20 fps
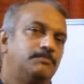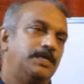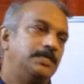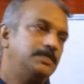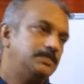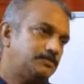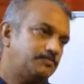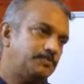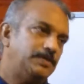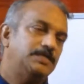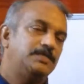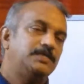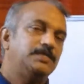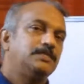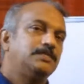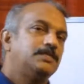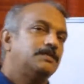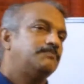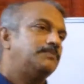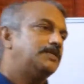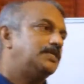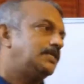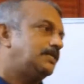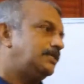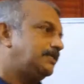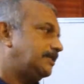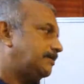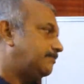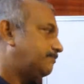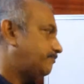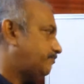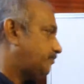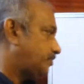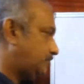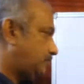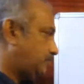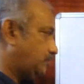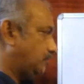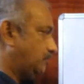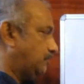splitting the middle term.
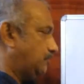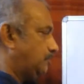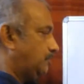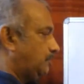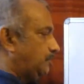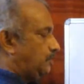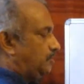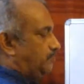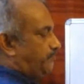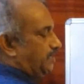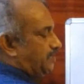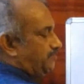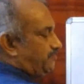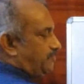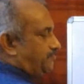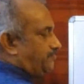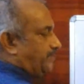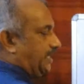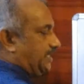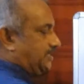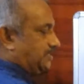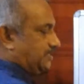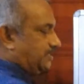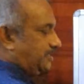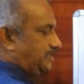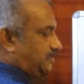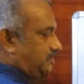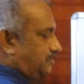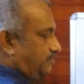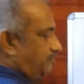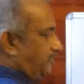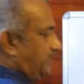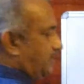So when we factorize, we